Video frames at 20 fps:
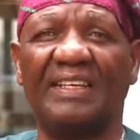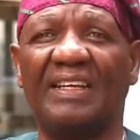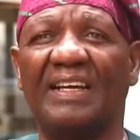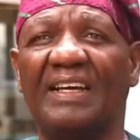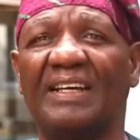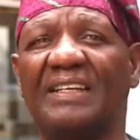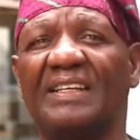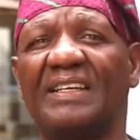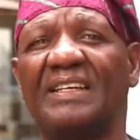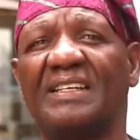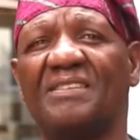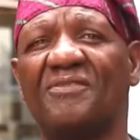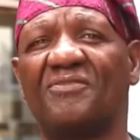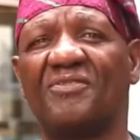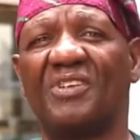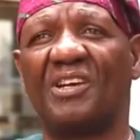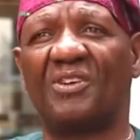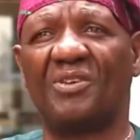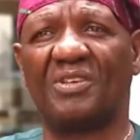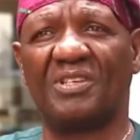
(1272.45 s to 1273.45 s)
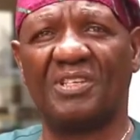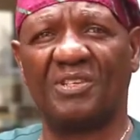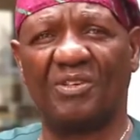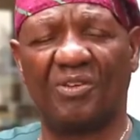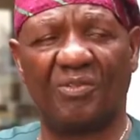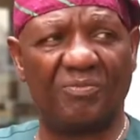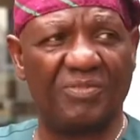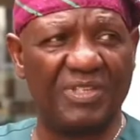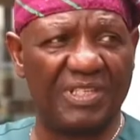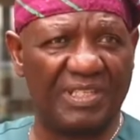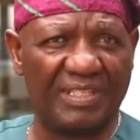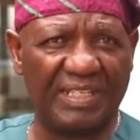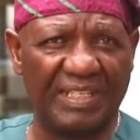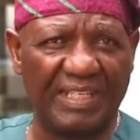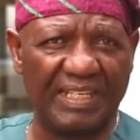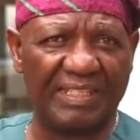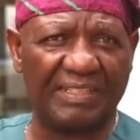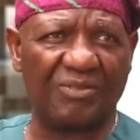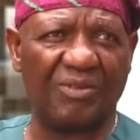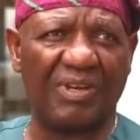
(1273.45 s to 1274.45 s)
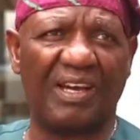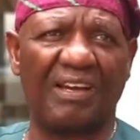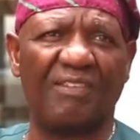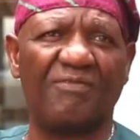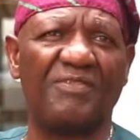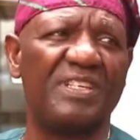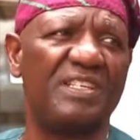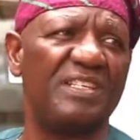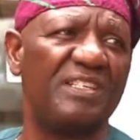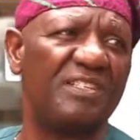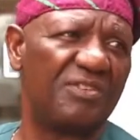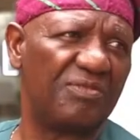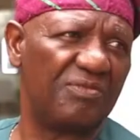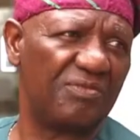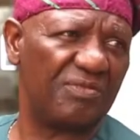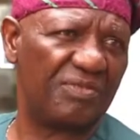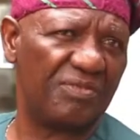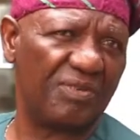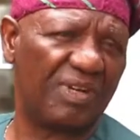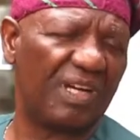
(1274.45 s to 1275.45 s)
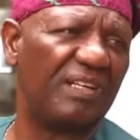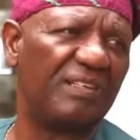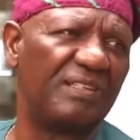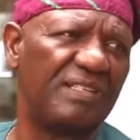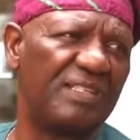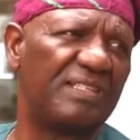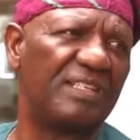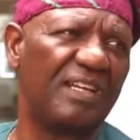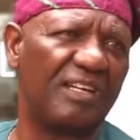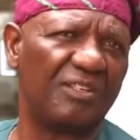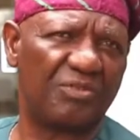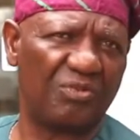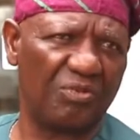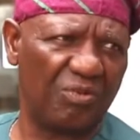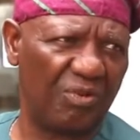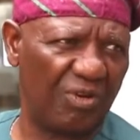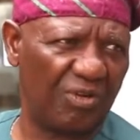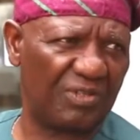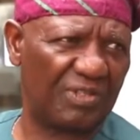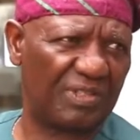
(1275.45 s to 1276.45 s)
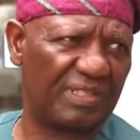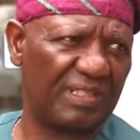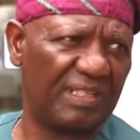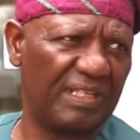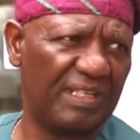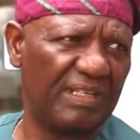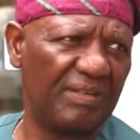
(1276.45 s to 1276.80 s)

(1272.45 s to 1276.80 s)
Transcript: And then if you are running your business, you are having issues, you can reach out to us.